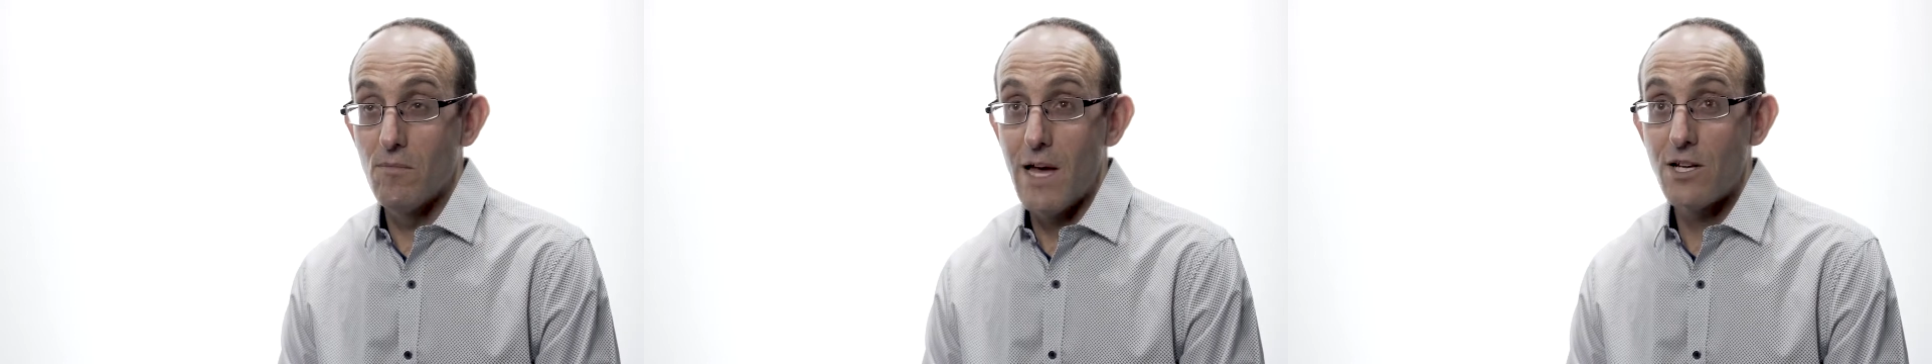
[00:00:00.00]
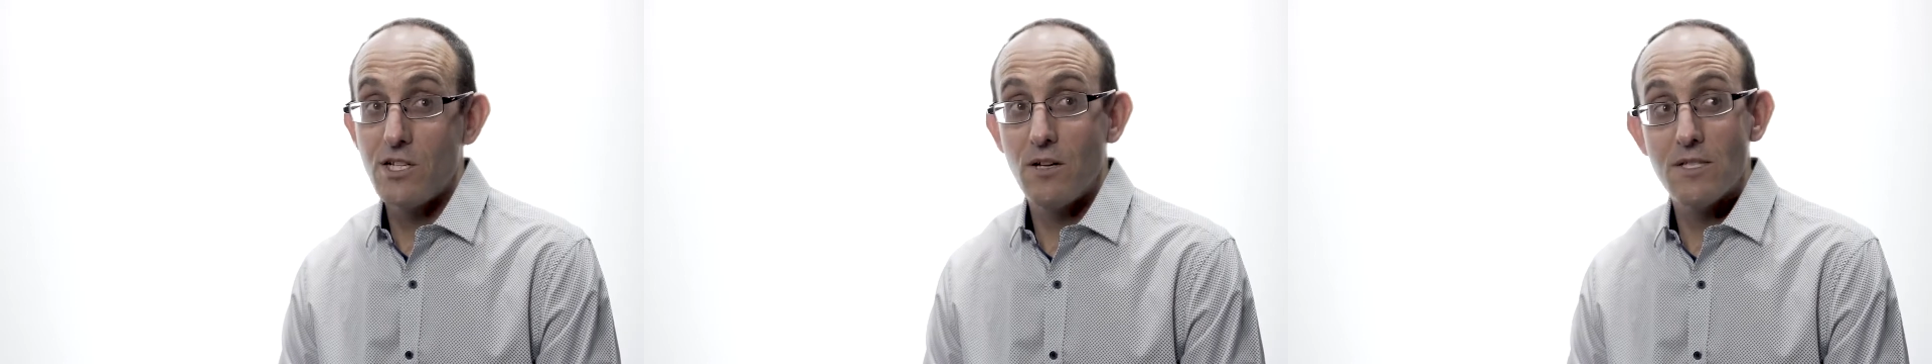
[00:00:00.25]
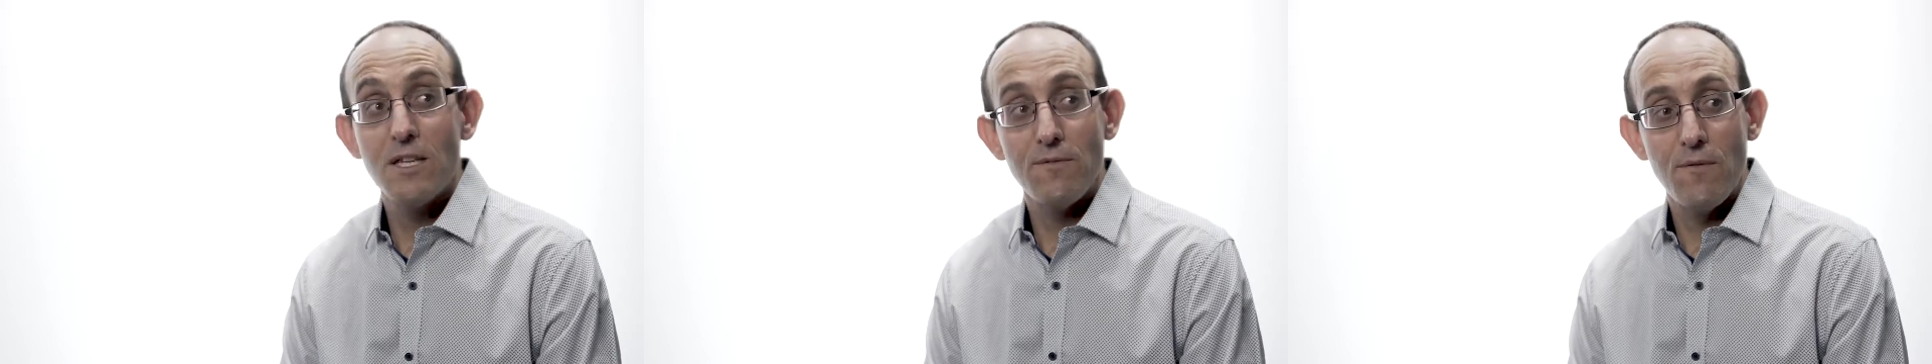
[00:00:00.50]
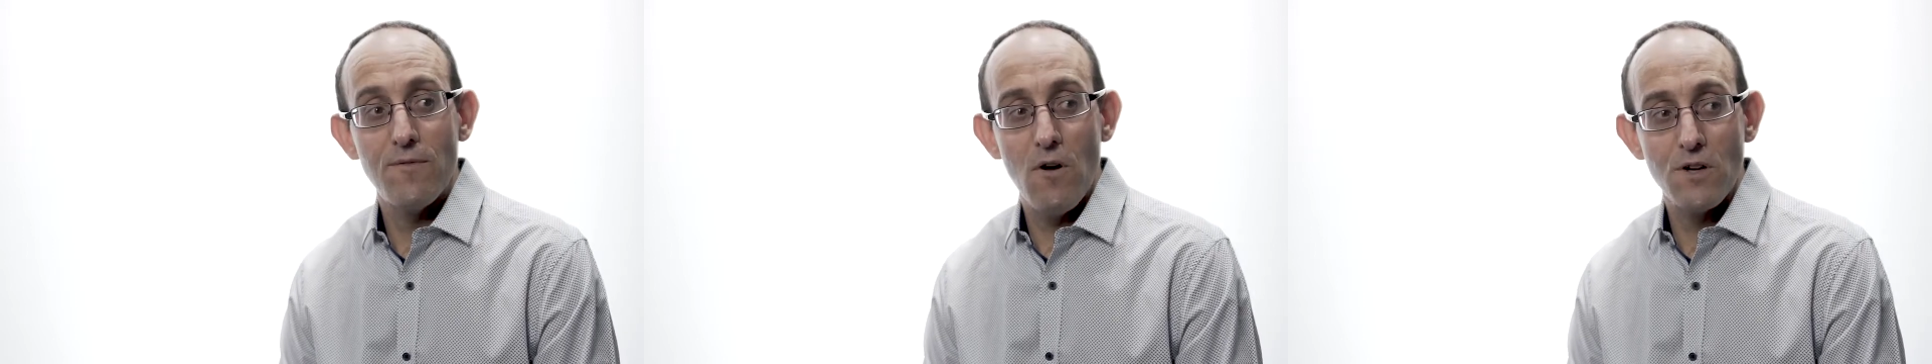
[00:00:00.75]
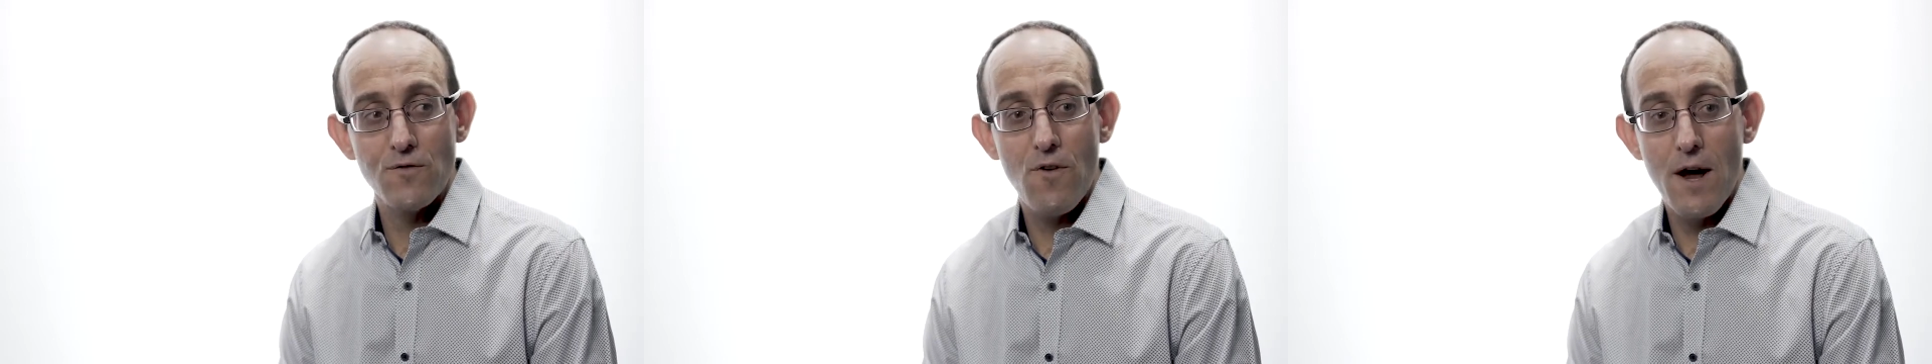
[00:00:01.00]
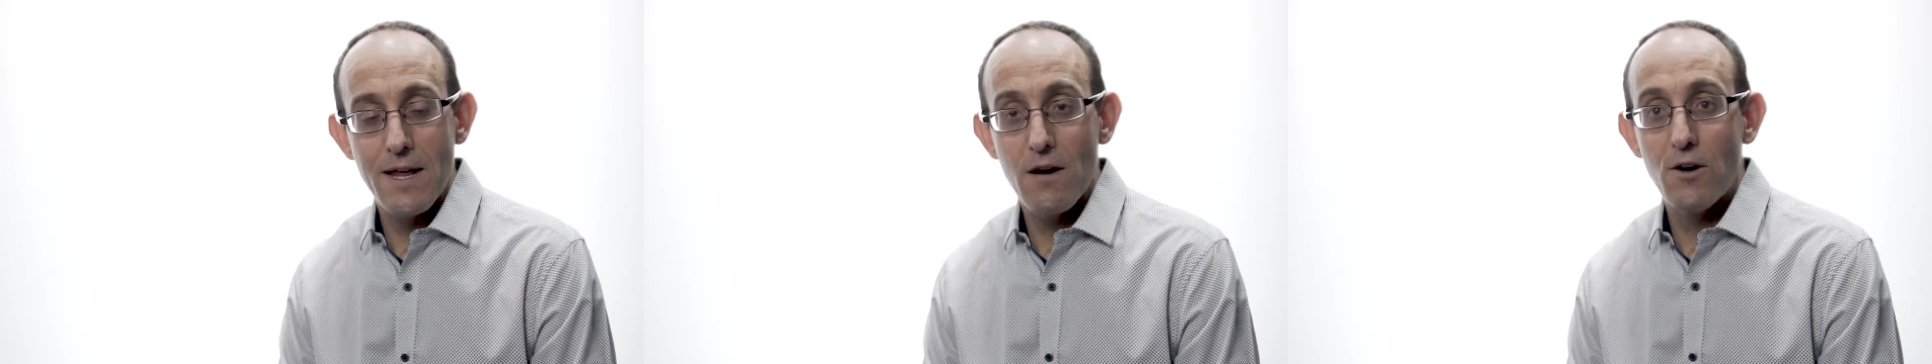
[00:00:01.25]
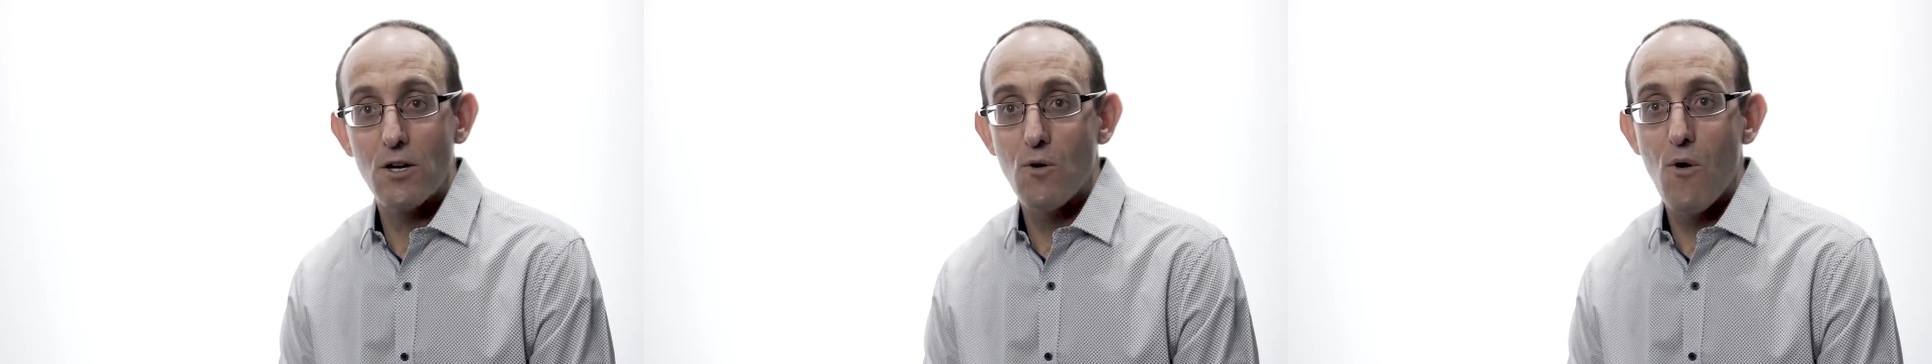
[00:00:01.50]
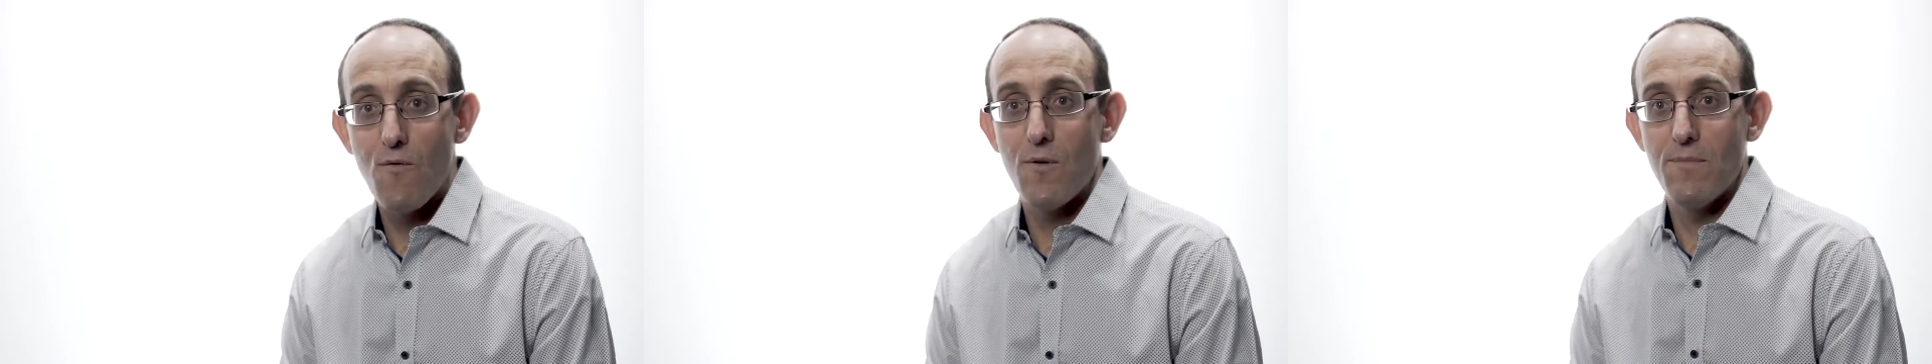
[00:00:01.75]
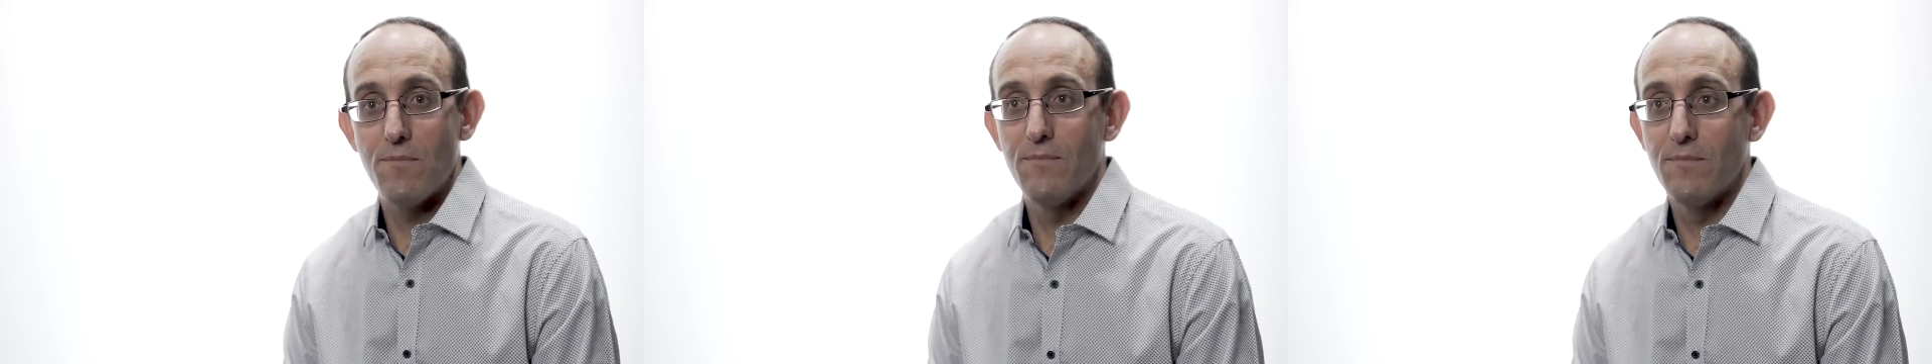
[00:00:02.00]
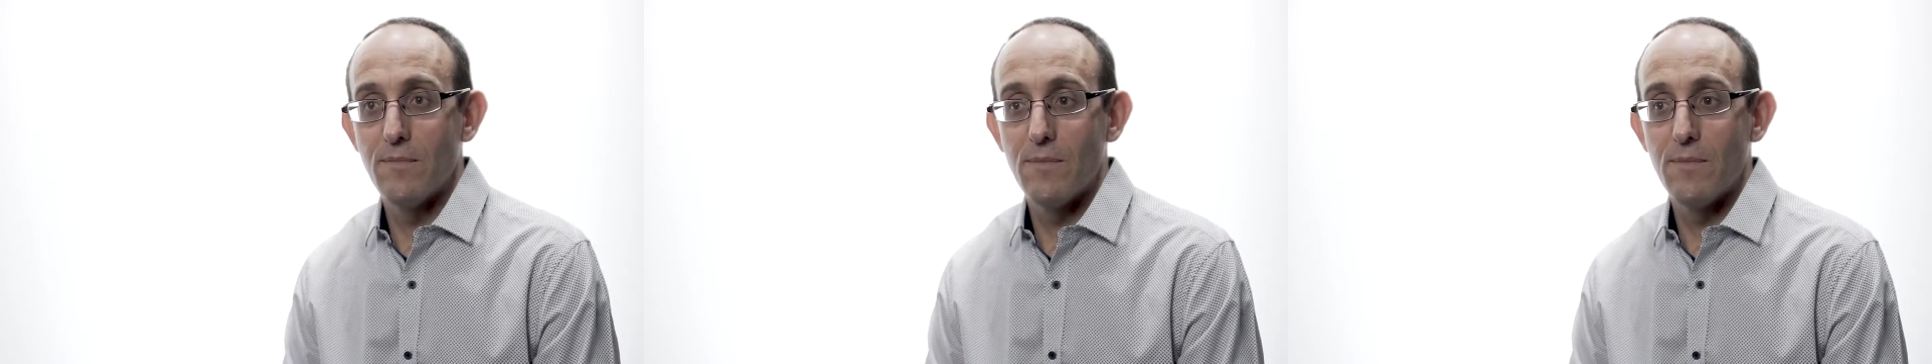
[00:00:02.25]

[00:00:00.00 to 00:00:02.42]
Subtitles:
actually on last Friday, I got a call from